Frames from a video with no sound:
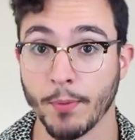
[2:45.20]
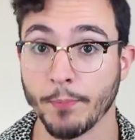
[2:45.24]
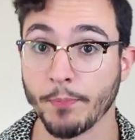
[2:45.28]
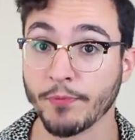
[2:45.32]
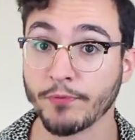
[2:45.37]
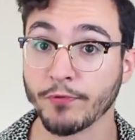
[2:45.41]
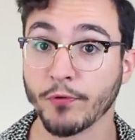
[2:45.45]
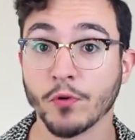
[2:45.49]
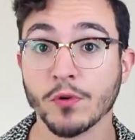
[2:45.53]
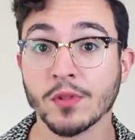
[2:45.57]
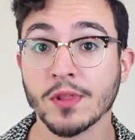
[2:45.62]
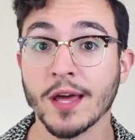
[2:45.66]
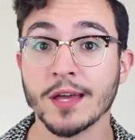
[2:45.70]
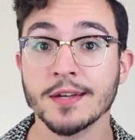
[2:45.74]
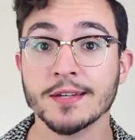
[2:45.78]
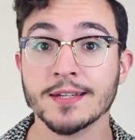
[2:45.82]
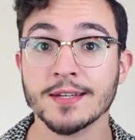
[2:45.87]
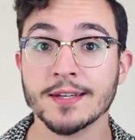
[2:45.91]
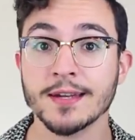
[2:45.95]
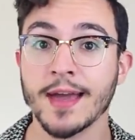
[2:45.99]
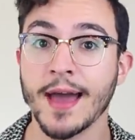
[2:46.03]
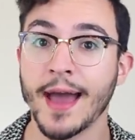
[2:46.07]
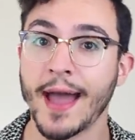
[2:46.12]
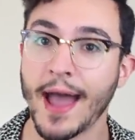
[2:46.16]
But before
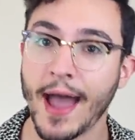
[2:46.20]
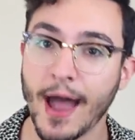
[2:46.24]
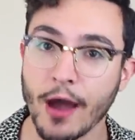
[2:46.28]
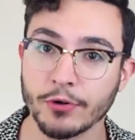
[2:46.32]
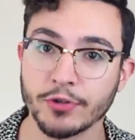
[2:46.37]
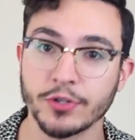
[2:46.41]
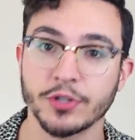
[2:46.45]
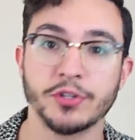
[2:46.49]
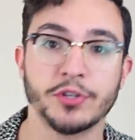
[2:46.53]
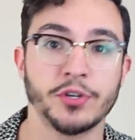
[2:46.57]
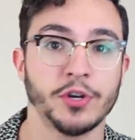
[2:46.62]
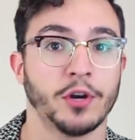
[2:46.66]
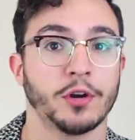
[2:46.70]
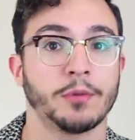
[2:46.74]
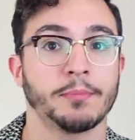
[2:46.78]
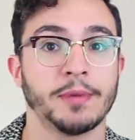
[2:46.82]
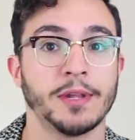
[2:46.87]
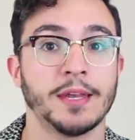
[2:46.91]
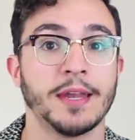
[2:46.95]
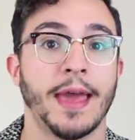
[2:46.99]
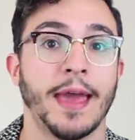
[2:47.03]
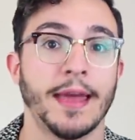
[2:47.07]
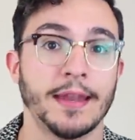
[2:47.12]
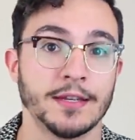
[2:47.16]
London, how did
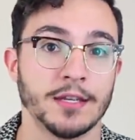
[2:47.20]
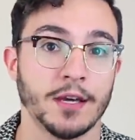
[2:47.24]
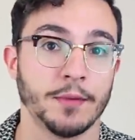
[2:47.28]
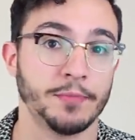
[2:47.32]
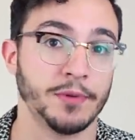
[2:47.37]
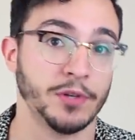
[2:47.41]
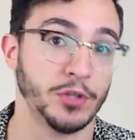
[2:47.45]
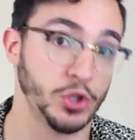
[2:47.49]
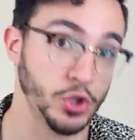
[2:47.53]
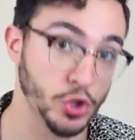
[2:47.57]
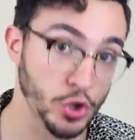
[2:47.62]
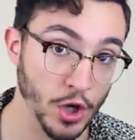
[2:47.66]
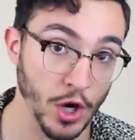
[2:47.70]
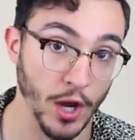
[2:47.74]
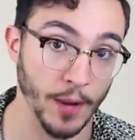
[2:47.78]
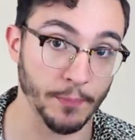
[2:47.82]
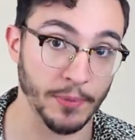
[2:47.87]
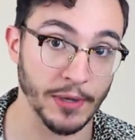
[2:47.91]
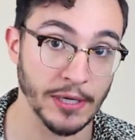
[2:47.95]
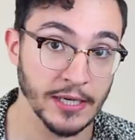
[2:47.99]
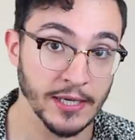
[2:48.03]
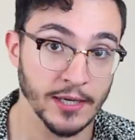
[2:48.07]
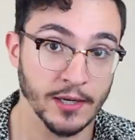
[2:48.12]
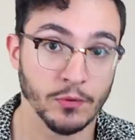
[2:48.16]
Heung-min end up in
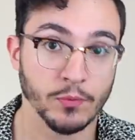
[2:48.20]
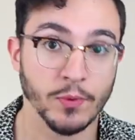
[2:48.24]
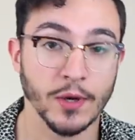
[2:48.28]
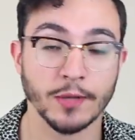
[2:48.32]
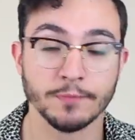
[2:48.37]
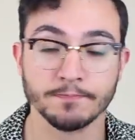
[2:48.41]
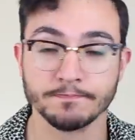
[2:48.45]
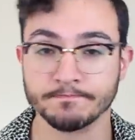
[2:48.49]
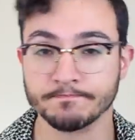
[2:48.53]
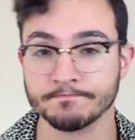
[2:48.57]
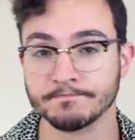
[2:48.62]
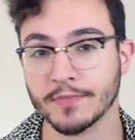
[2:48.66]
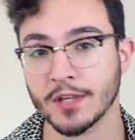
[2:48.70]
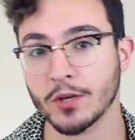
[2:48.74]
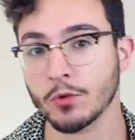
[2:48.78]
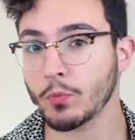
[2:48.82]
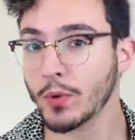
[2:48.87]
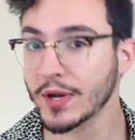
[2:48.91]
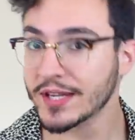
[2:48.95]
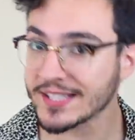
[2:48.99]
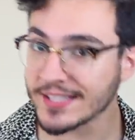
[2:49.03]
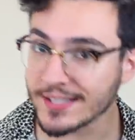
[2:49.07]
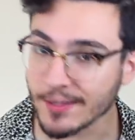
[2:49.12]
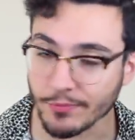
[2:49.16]
Europe? Well, it
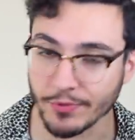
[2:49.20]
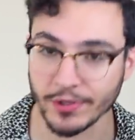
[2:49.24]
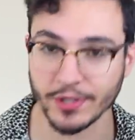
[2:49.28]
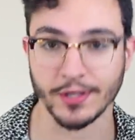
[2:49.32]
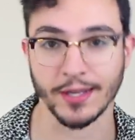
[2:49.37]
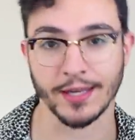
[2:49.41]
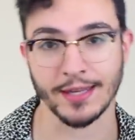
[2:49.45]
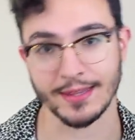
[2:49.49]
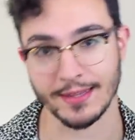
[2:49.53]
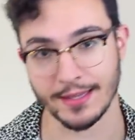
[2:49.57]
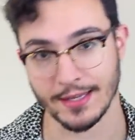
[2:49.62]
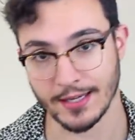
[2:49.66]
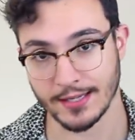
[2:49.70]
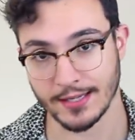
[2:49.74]
went something like